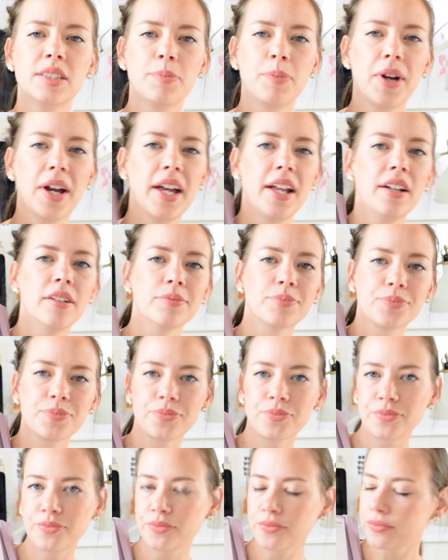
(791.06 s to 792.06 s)
spread,
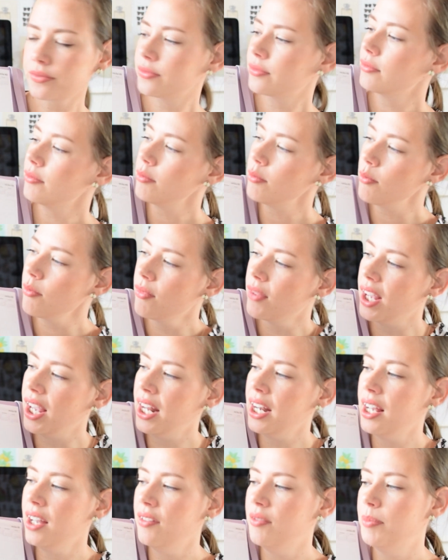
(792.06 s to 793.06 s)

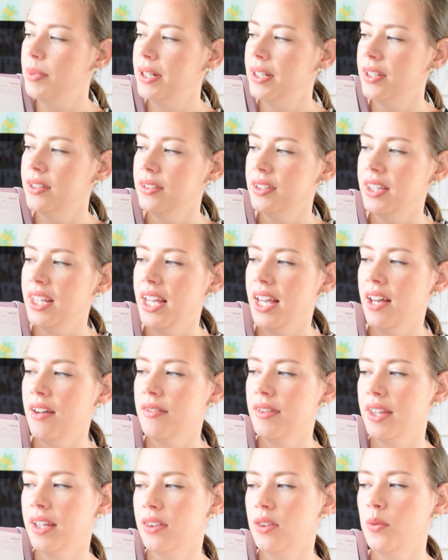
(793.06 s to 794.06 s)
and they
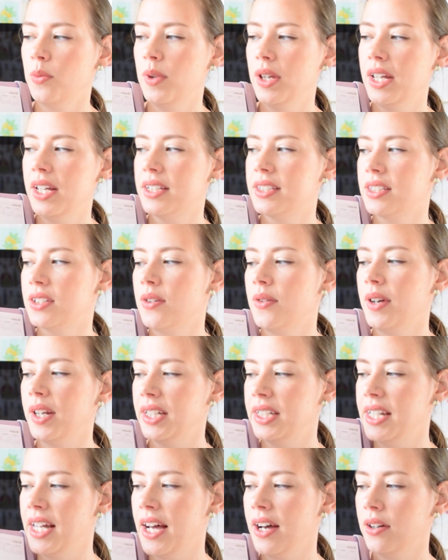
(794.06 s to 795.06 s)
have like the weeks going
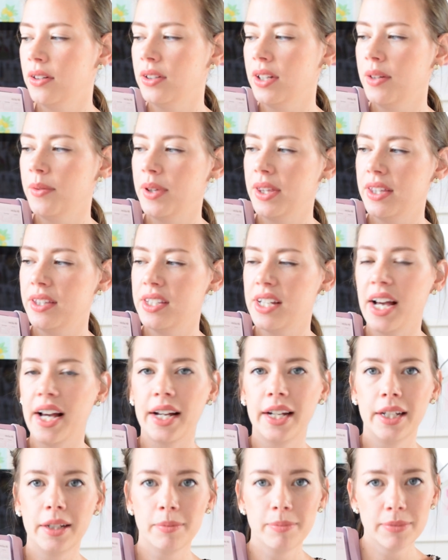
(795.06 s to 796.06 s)
down with
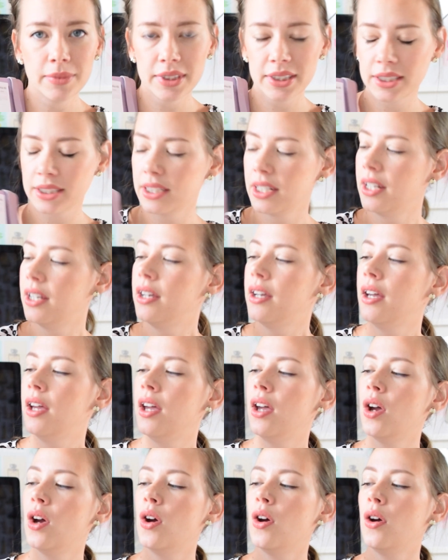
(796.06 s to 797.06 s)
times,
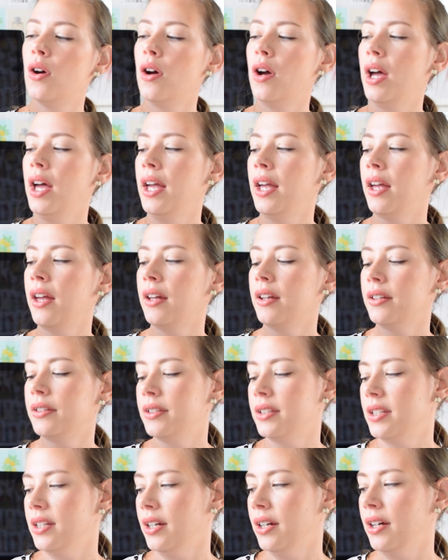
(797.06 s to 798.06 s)

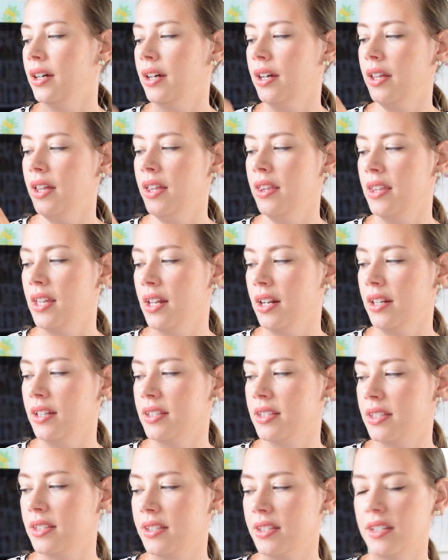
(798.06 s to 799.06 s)
and then a
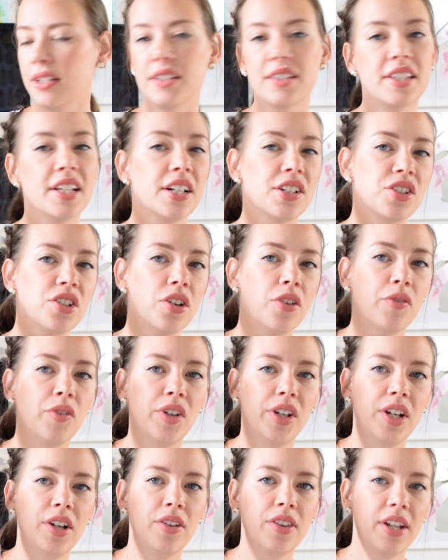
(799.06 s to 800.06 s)
section over
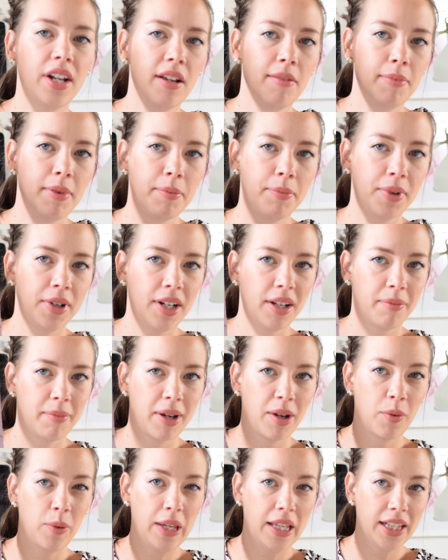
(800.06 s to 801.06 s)
here that I've been putting
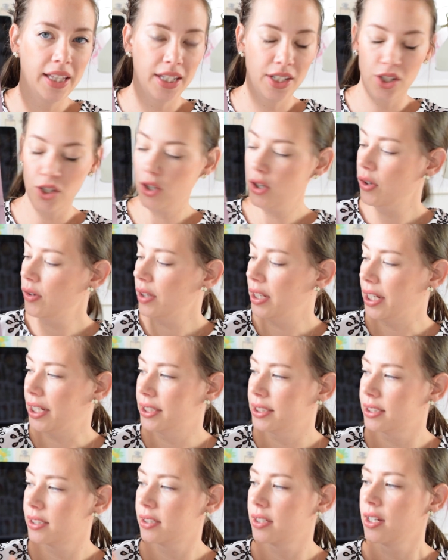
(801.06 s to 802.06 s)
my weekly to-do
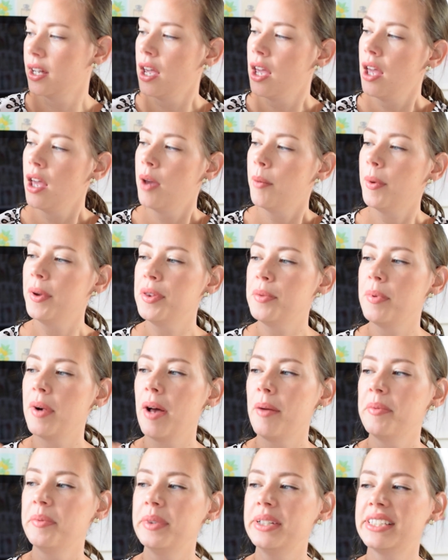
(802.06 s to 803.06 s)
list. But the
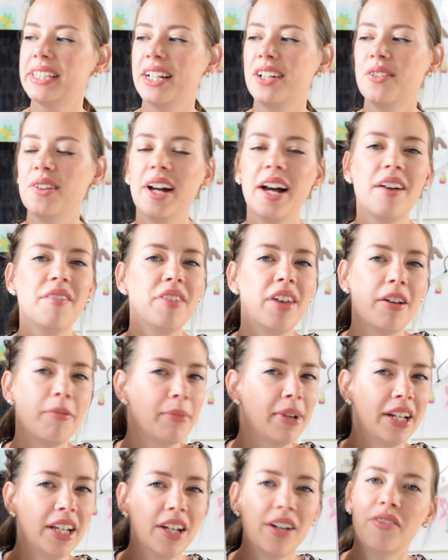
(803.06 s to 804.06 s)
problem is I don't have that
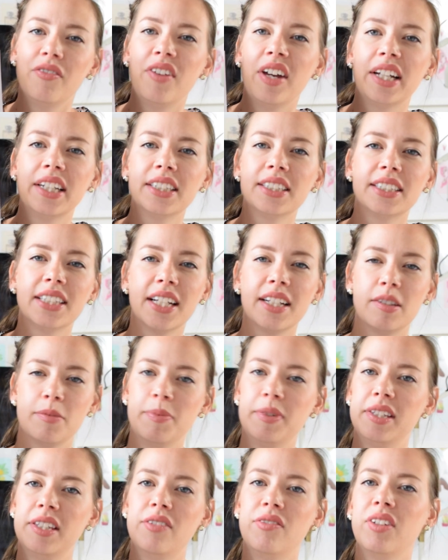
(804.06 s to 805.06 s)
many events at
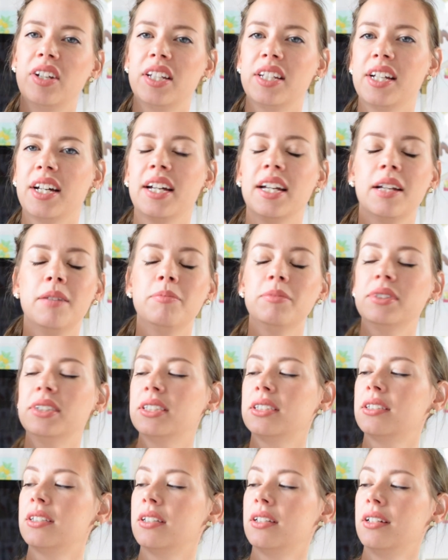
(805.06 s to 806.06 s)
specific
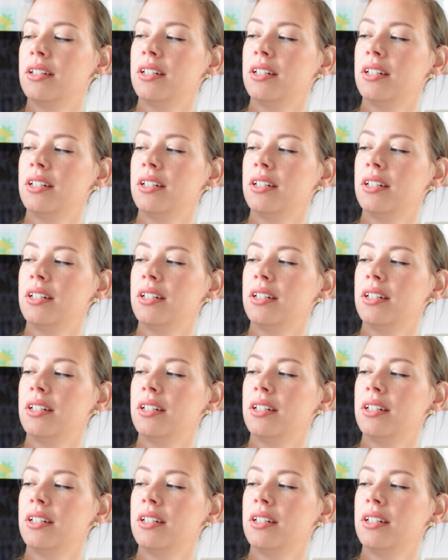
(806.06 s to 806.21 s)
times